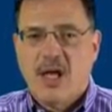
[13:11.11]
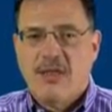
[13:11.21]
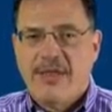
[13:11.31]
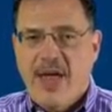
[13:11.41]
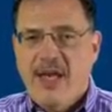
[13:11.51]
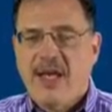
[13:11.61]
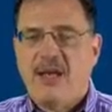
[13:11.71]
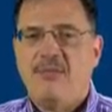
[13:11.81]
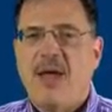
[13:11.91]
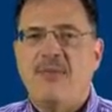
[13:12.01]
then
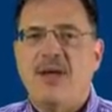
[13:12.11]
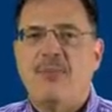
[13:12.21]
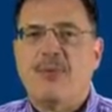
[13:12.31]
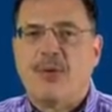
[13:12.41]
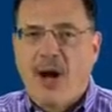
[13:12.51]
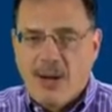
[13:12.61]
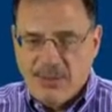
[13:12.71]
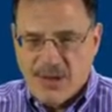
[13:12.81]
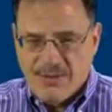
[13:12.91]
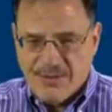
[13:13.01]
it may be a
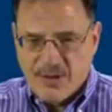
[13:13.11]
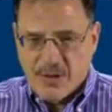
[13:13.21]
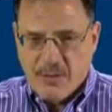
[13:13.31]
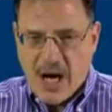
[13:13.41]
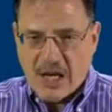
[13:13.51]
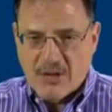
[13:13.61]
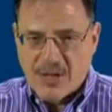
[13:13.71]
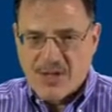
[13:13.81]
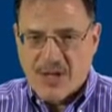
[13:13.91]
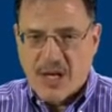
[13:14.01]
problem for
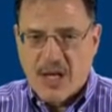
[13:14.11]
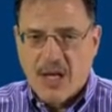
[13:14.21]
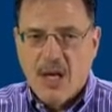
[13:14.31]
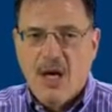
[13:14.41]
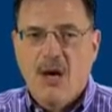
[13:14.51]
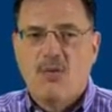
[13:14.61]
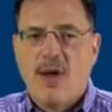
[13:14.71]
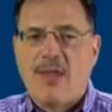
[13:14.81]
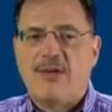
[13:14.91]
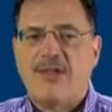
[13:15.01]
democracy
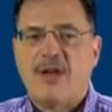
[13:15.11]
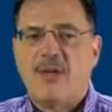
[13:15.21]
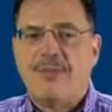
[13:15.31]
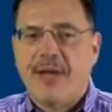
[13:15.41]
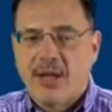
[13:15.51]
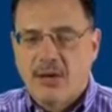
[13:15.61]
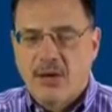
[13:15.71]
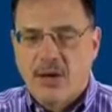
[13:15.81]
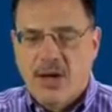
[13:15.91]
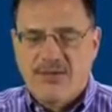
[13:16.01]
rather than a
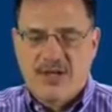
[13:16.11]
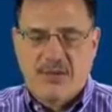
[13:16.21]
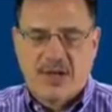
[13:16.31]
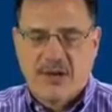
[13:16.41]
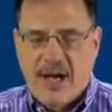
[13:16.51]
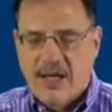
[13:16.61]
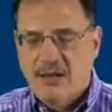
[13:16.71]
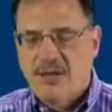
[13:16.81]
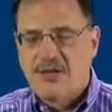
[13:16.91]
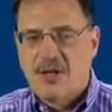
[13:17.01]
pillar of
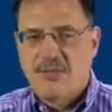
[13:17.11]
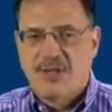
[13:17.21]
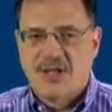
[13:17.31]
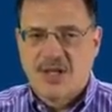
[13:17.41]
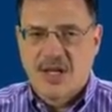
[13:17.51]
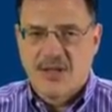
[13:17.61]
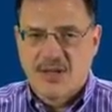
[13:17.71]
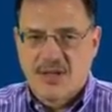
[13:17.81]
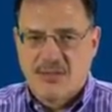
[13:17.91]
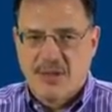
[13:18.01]
democratic legitimacy and
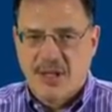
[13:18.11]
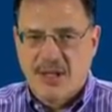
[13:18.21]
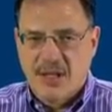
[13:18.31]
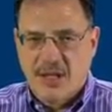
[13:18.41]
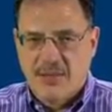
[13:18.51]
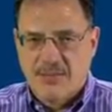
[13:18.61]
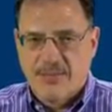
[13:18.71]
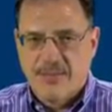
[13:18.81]
stability.